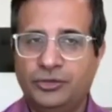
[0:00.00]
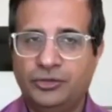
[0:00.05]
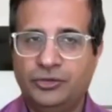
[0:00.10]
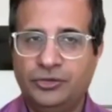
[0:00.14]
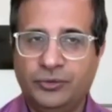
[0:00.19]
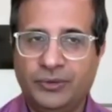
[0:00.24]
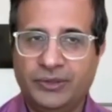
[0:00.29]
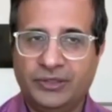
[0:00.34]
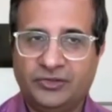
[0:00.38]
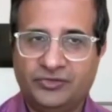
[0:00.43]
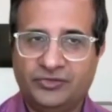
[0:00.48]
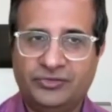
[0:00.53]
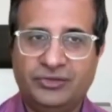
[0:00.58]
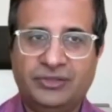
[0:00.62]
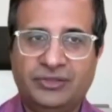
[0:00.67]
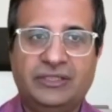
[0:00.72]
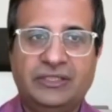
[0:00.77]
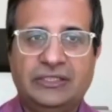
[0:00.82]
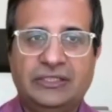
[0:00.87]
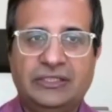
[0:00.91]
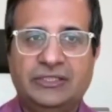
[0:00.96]
doing
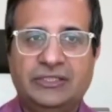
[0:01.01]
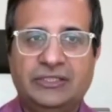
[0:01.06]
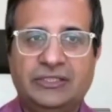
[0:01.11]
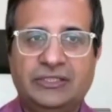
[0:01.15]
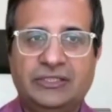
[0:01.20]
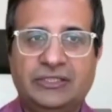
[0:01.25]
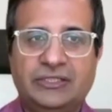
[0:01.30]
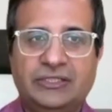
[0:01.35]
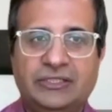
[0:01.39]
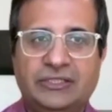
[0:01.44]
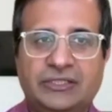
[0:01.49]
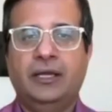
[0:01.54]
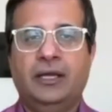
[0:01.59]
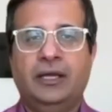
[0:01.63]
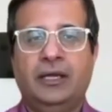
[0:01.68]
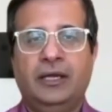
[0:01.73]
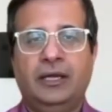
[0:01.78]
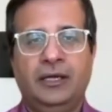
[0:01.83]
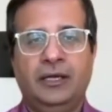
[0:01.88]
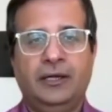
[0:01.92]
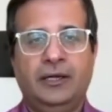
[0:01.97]
strategic
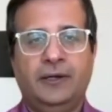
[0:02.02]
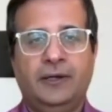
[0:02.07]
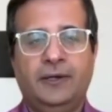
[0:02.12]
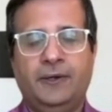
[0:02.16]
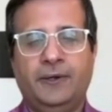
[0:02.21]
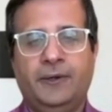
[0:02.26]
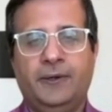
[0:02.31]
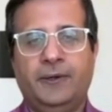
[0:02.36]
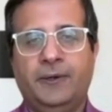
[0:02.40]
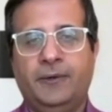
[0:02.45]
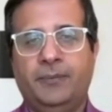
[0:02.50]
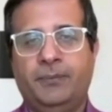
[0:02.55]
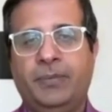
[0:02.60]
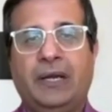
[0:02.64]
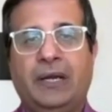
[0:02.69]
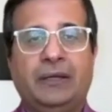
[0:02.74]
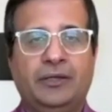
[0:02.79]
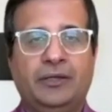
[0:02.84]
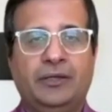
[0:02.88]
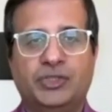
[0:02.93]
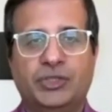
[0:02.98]

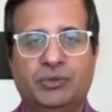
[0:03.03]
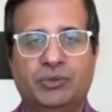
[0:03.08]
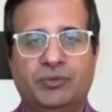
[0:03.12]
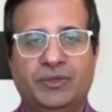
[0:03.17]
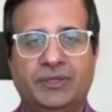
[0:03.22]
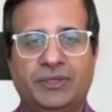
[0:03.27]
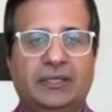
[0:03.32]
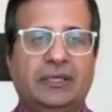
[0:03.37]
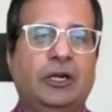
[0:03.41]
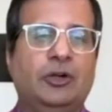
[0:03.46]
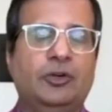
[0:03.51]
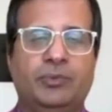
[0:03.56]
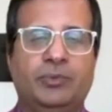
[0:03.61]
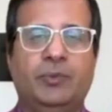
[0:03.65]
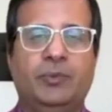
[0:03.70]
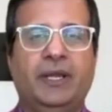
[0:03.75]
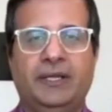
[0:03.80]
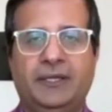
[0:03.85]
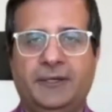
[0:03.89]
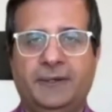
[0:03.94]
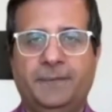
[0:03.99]
partnership with the cloud
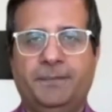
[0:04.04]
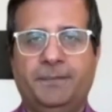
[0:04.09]
provider.